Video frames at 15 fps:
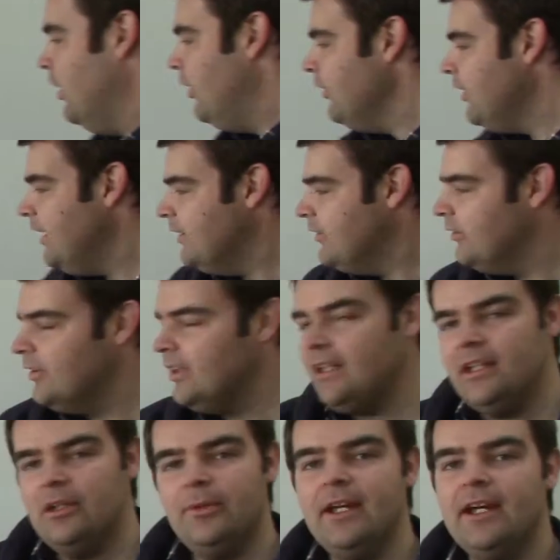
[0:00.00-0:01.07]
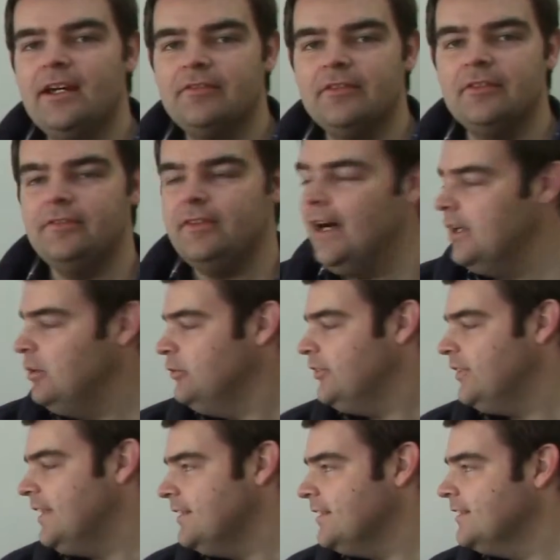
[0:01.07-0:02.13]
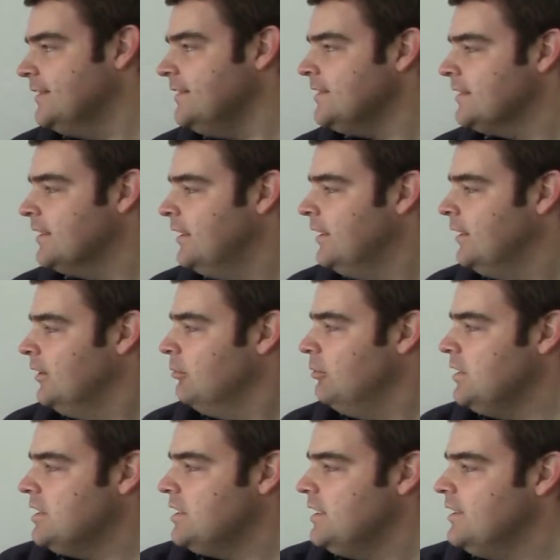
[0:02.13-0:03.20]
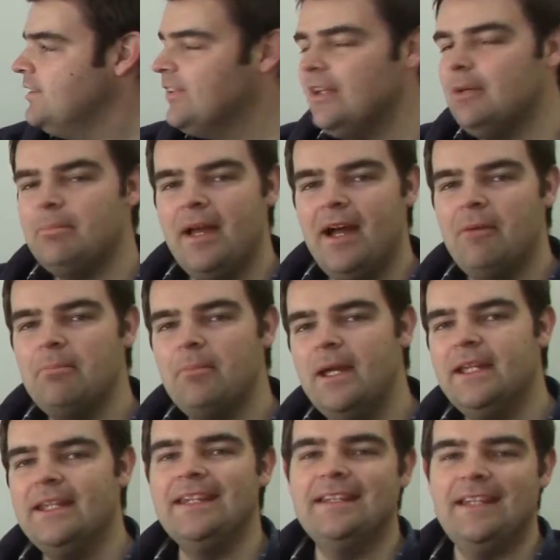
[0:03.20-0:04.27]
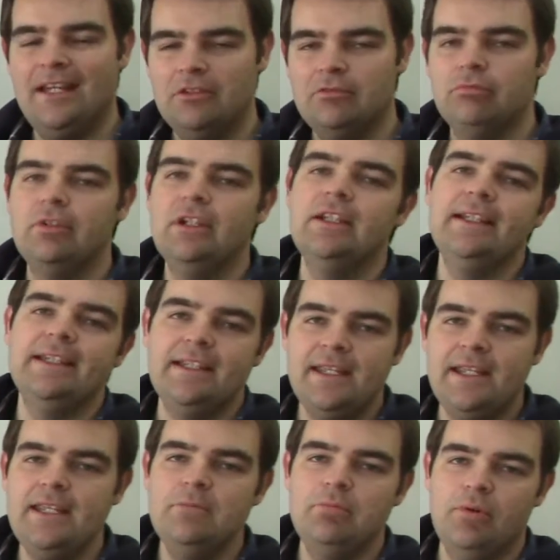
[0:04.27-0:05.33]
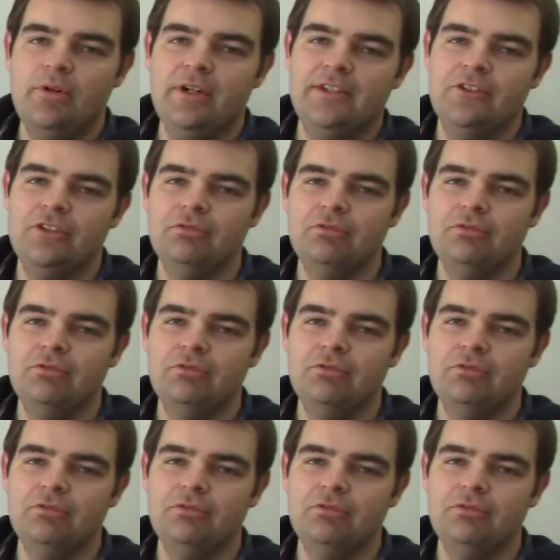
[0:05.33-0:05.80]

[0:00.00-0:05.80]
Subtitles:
Okay, so here we have the final sentence, which is about making that really key point, to